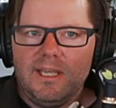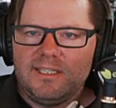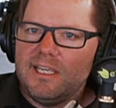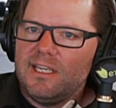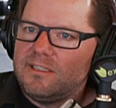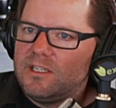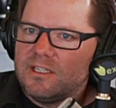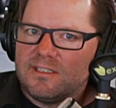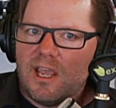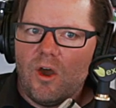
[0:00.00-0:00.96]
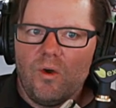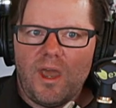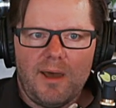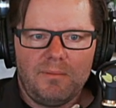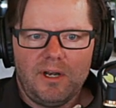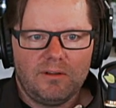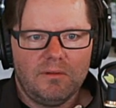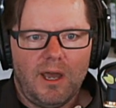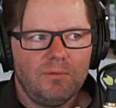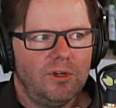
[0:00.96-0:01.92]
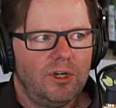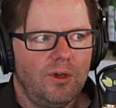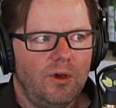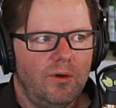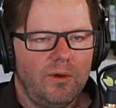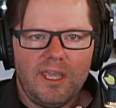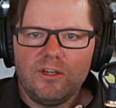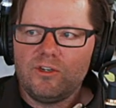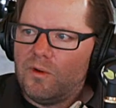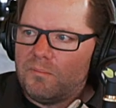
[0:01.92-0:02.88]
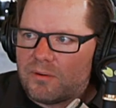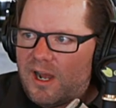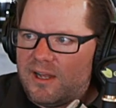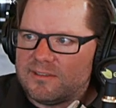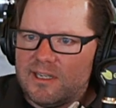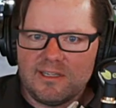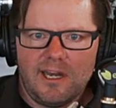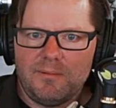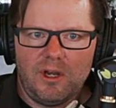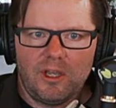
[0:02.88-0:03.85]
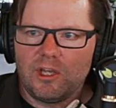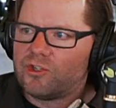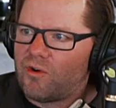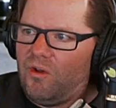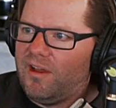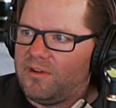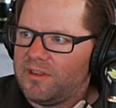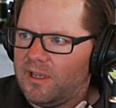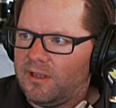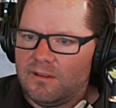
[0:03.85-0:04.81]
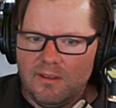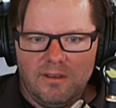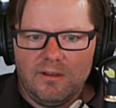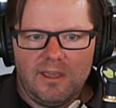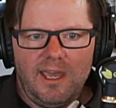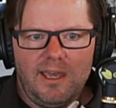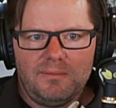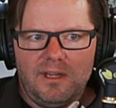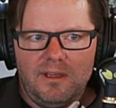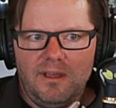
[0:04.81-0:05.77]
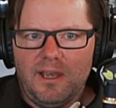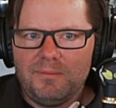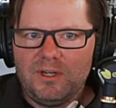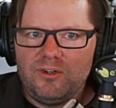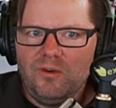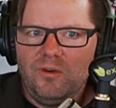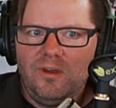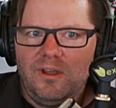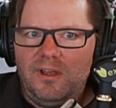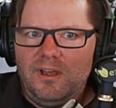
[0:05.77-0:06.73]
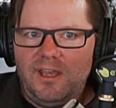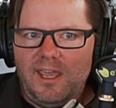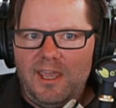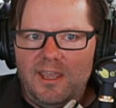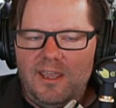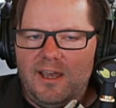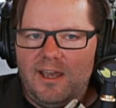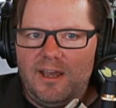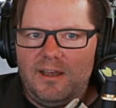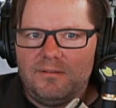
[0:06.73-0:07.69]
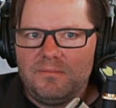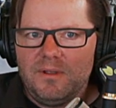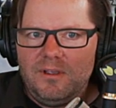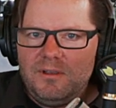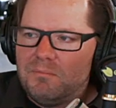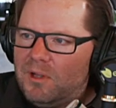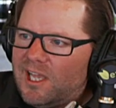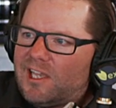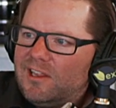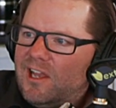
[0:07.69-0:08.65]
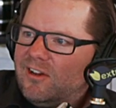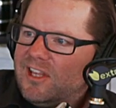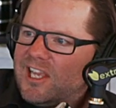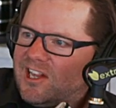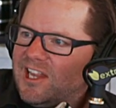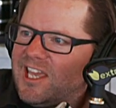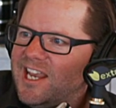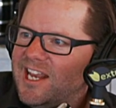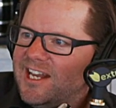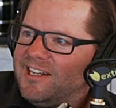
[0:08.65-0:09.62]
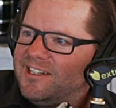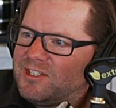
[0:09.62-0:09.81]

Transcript: It's easy to say, okay, I'm going to go into a process and I'm going to control everything. Okay, I'm going to do a molecularly clean